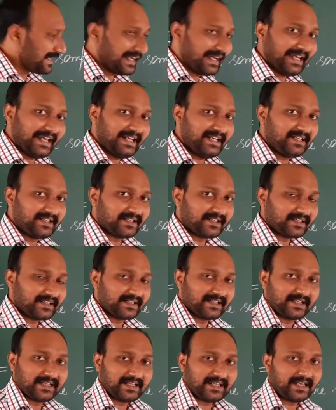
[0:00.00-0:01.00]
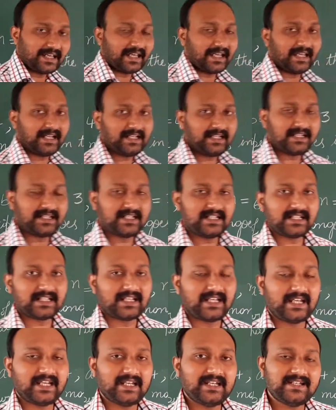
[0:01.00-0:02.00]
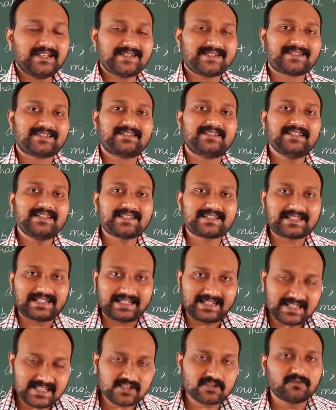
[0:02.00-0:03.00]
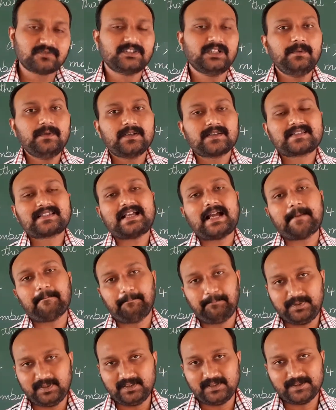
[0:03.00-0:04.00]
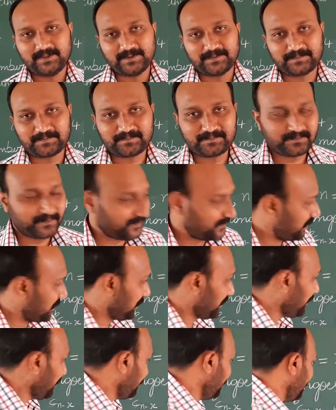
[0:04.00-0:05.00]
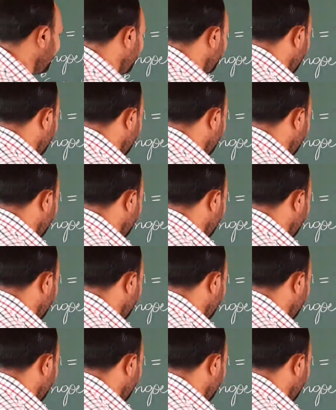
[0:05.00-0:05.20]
n? N indicates the size of the sample. Okay.